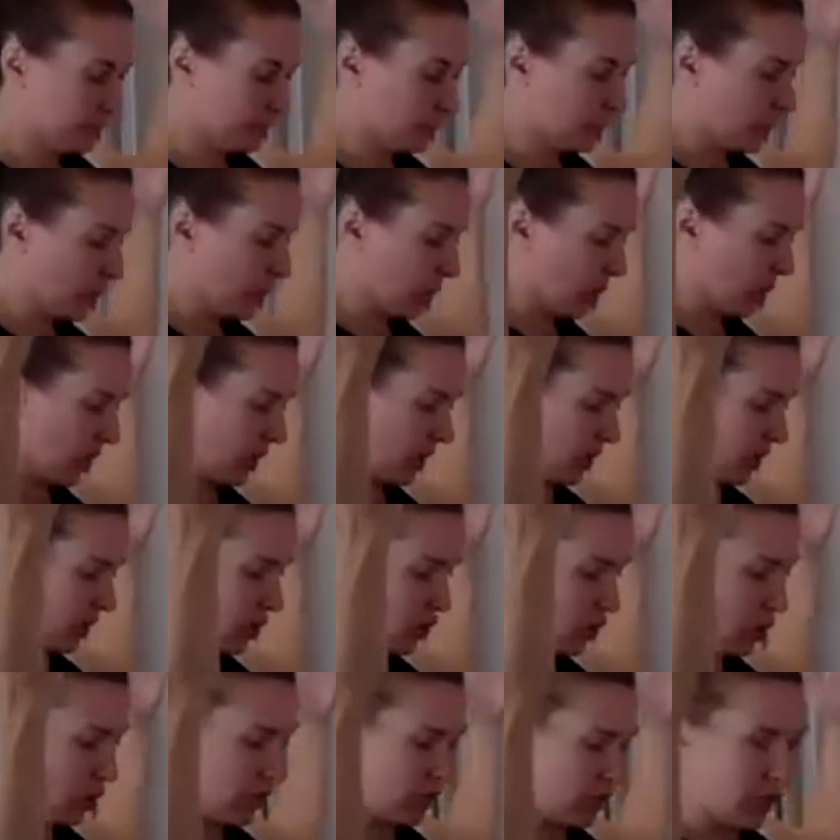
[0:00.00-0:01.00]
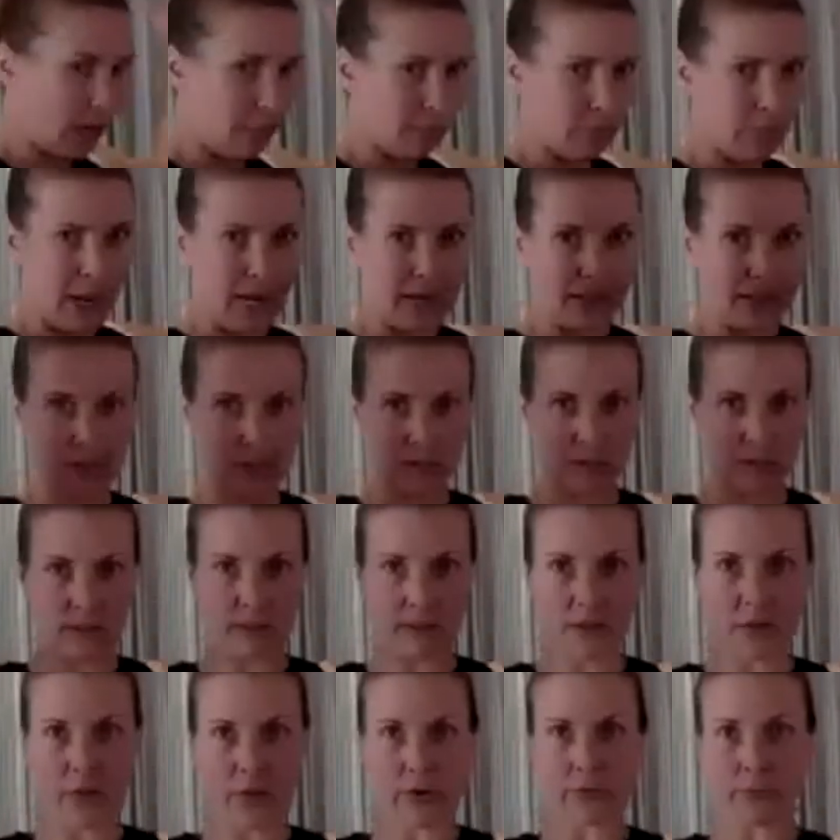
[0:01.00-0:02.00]
All right, and then you're going to come back to
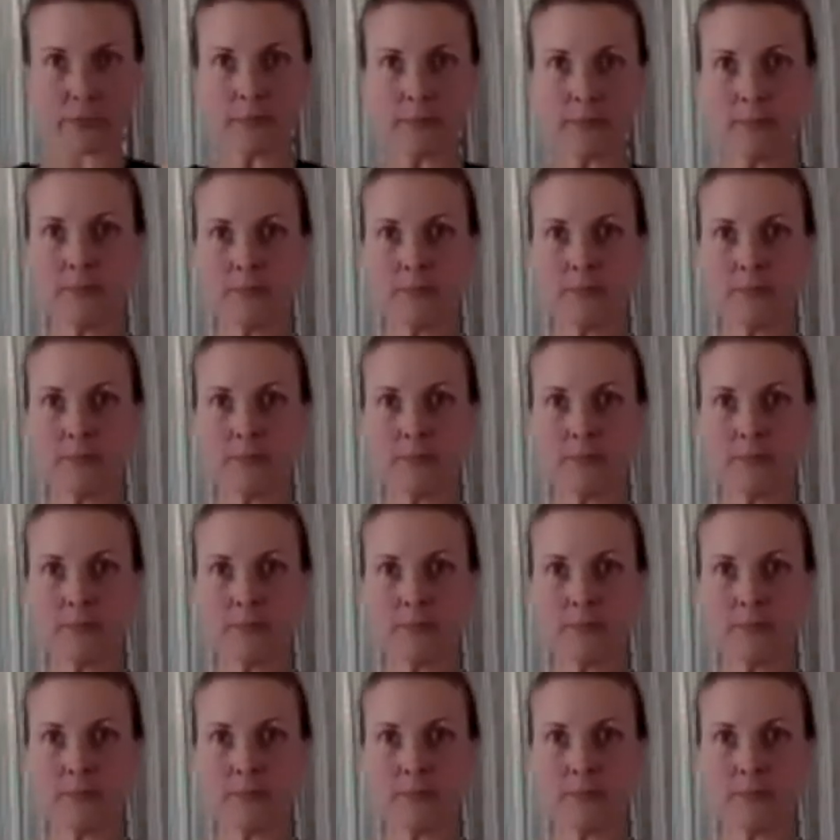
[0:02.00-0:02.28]
center.